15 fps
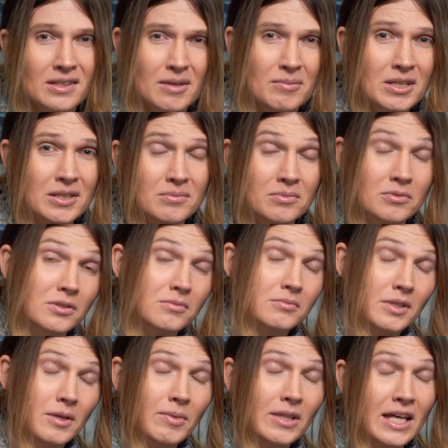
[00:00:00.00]
I mean, well,
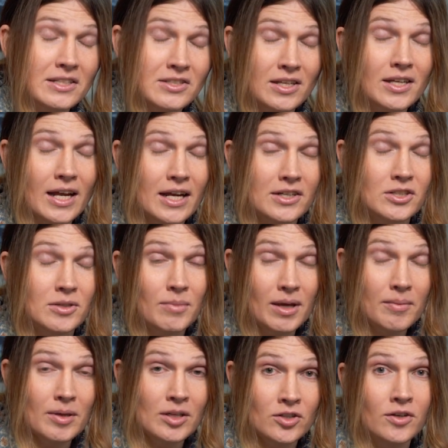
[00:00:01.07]
maybe that's it, actually.
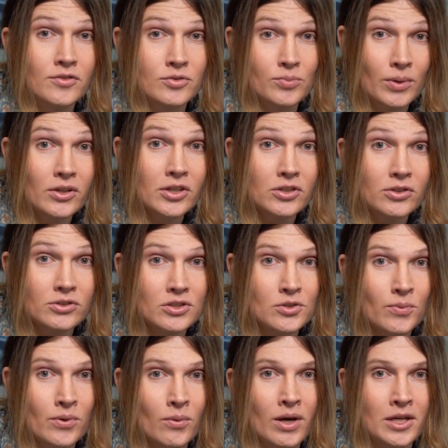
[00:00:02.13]
Maybe TERFs really do
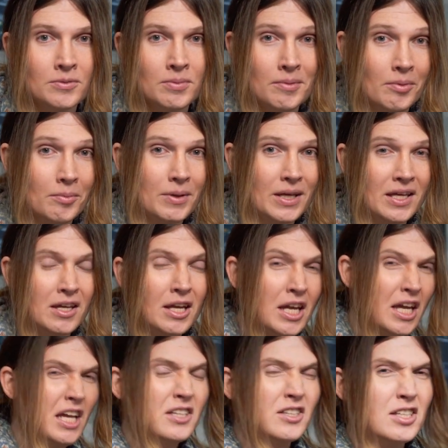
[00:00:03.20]
just want to watch people pee.
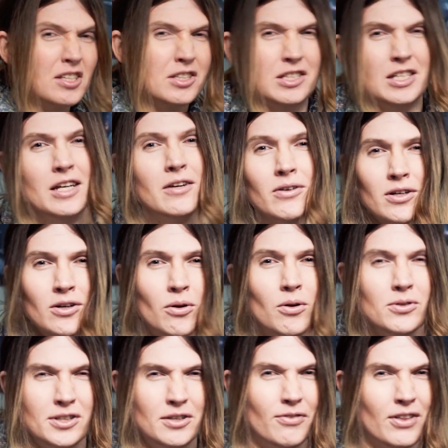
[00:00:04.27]
It's a secret
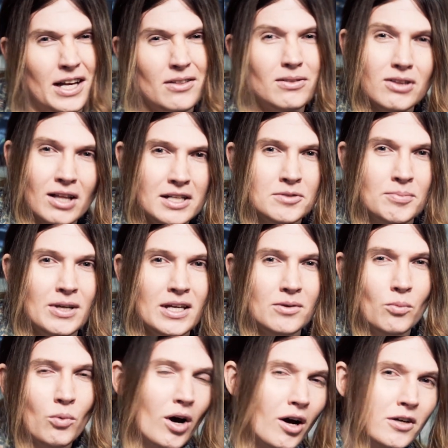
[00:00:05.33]
cult of, like,
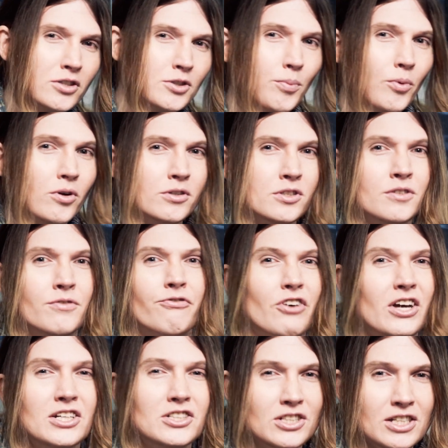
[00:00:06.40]
lesbian water sports
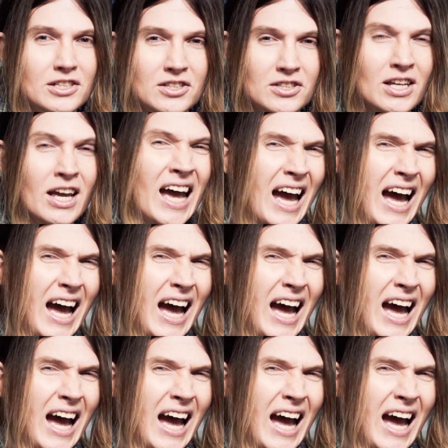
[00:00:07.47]
fetishists.